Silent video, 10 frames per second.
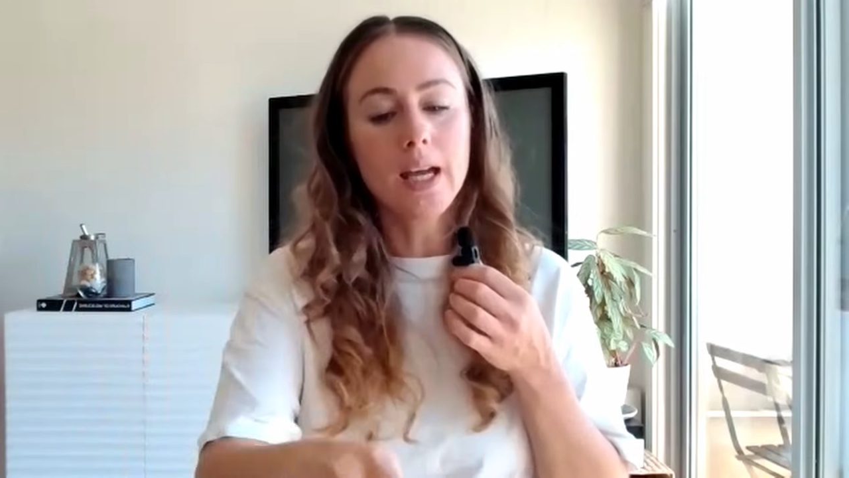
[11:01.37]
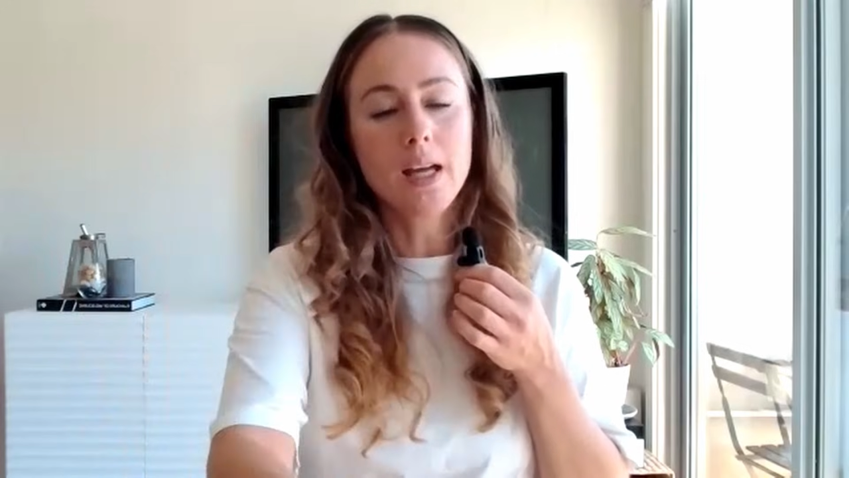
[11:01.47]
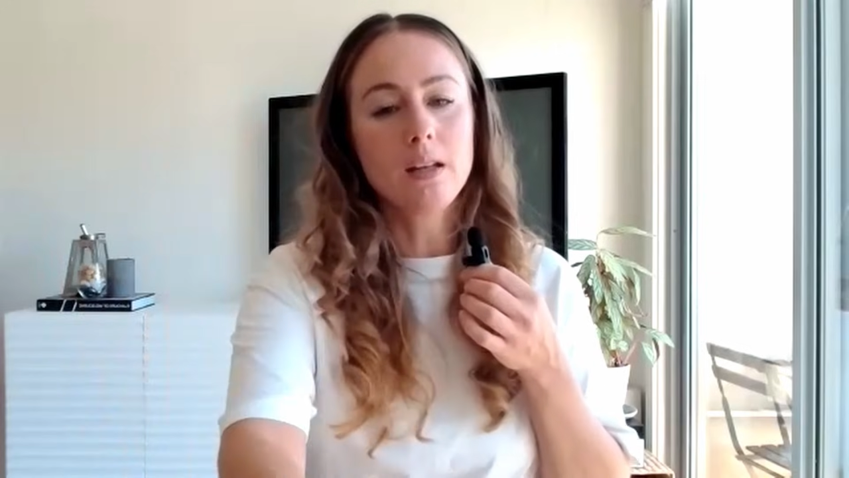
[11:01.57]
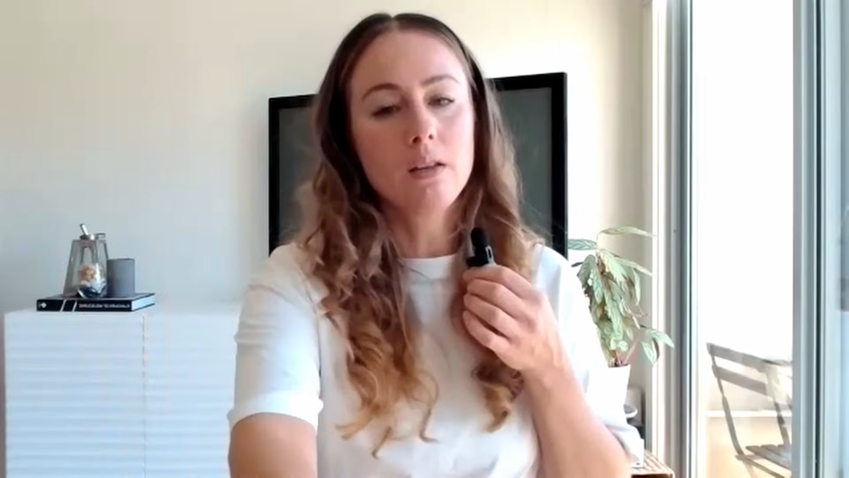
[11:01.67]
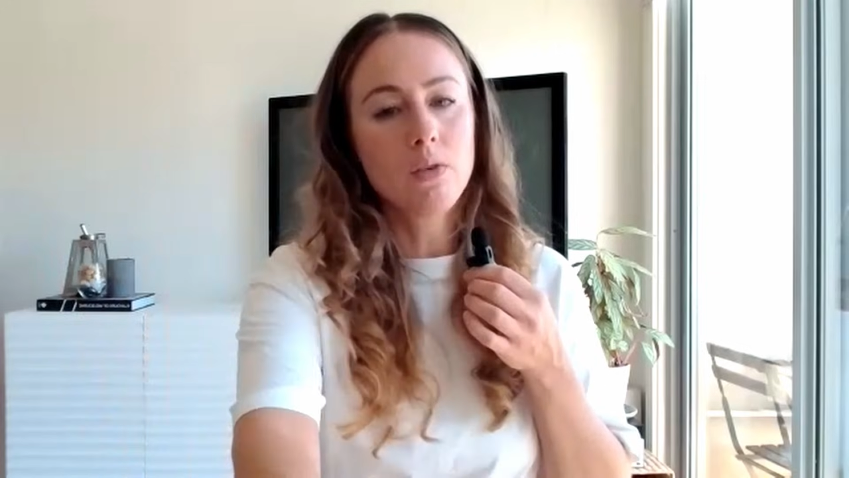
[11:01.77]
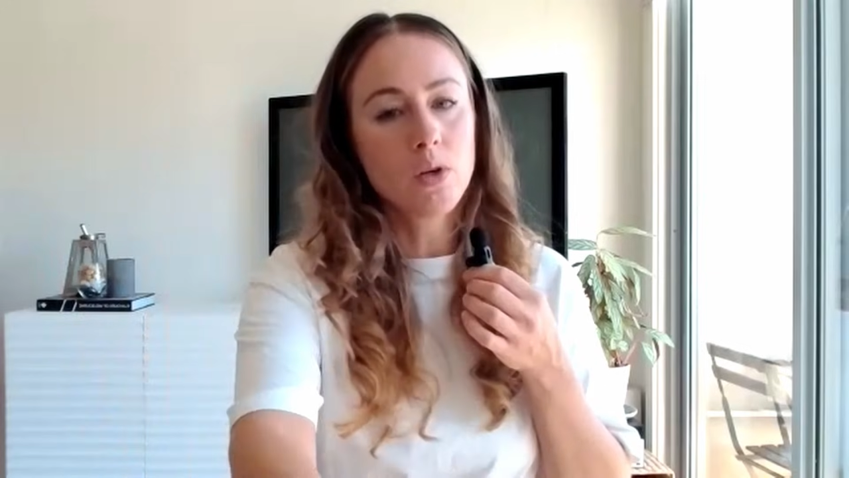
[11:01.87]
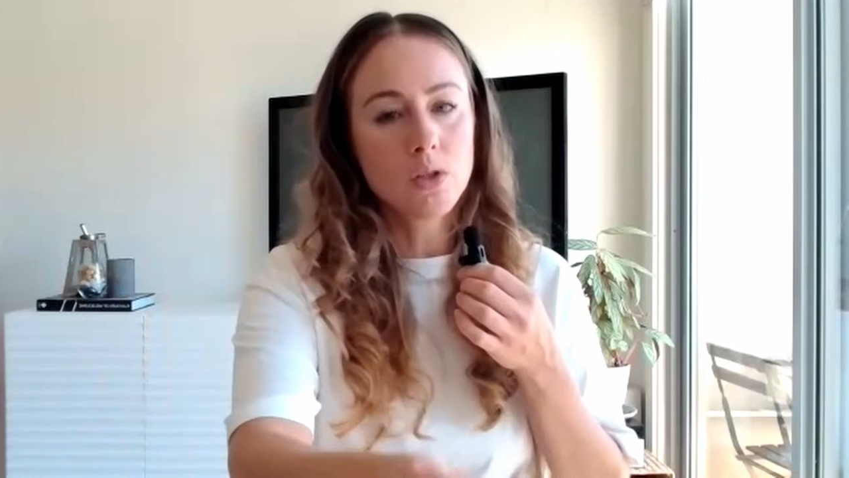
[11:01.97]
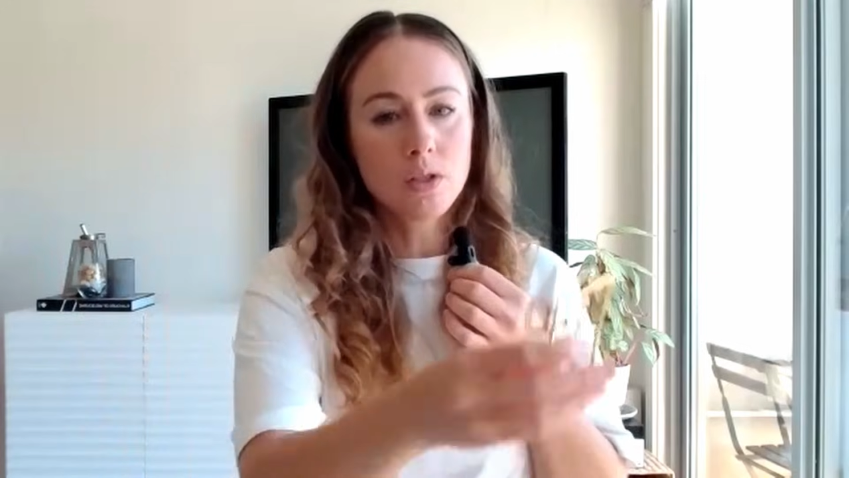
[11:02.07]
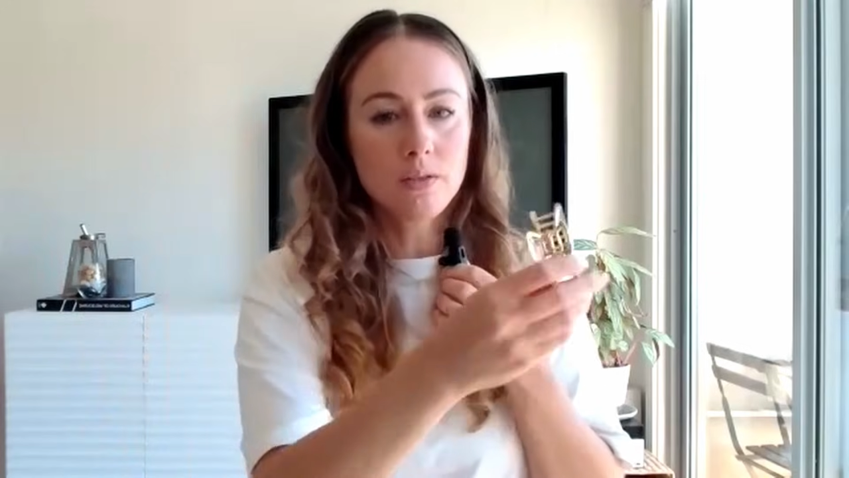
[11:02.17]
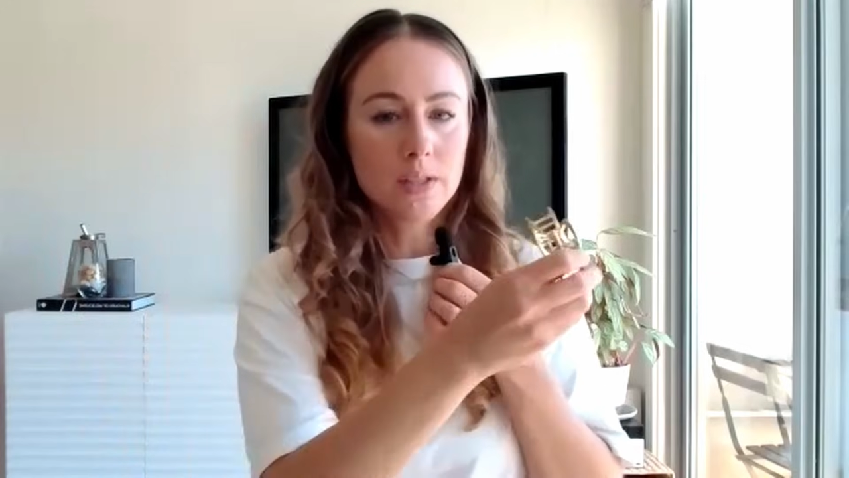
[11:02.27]
at the
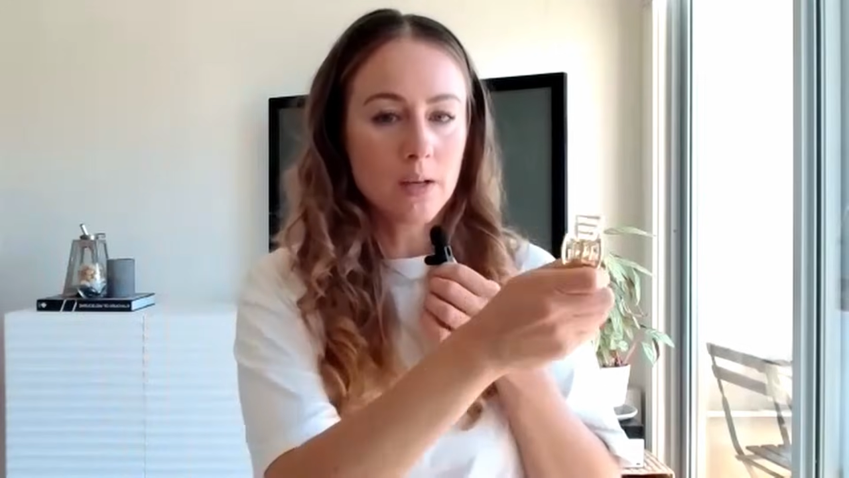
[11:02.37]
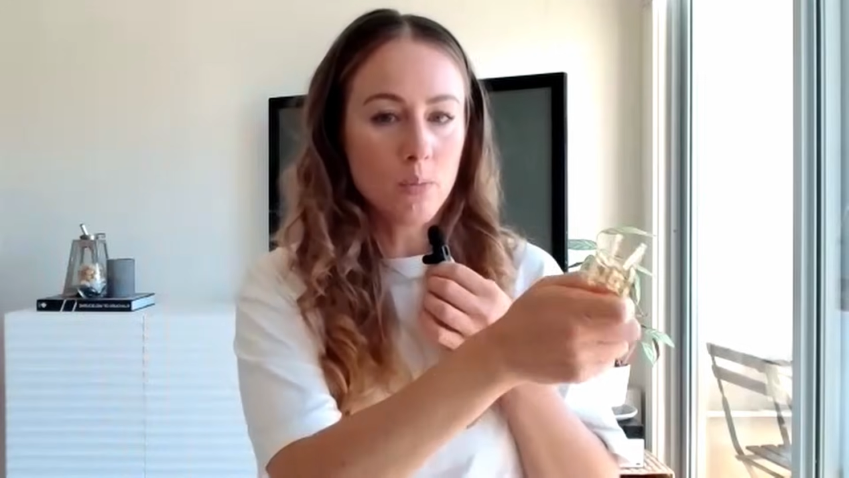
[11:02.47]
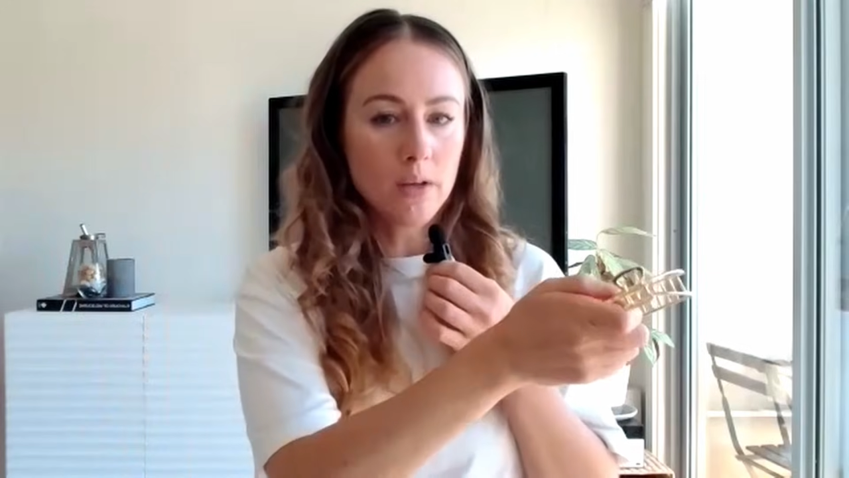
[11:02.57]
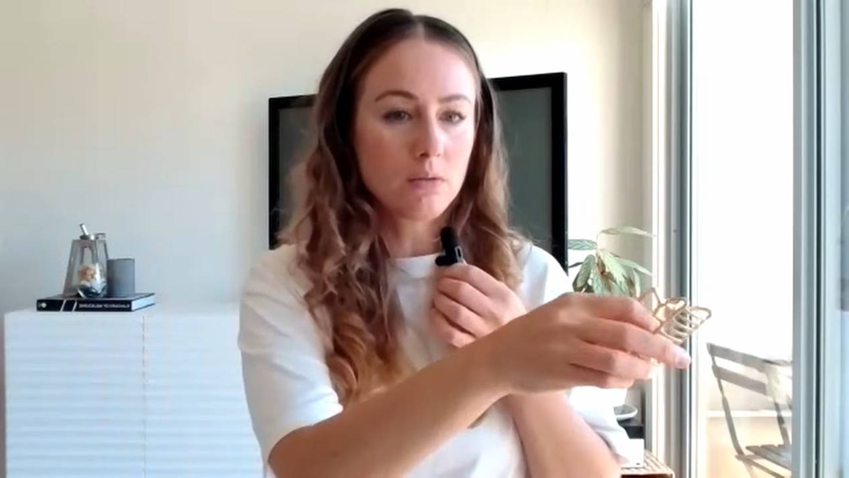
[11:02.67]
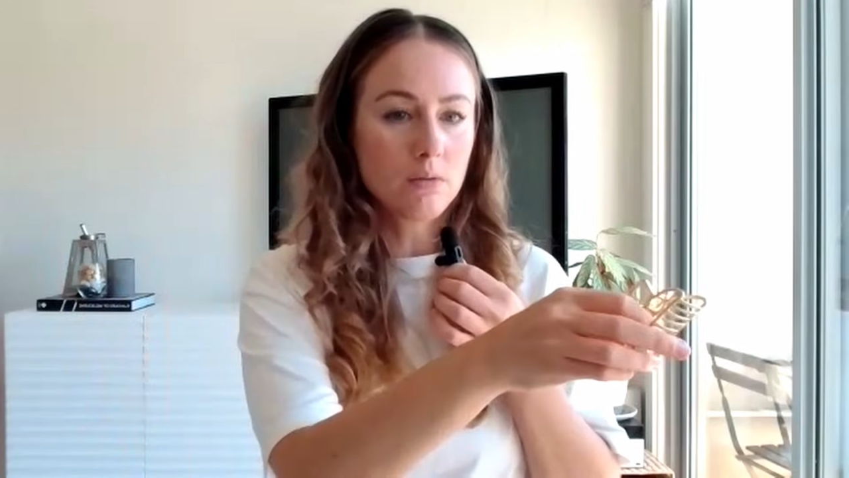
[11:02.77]
version of someone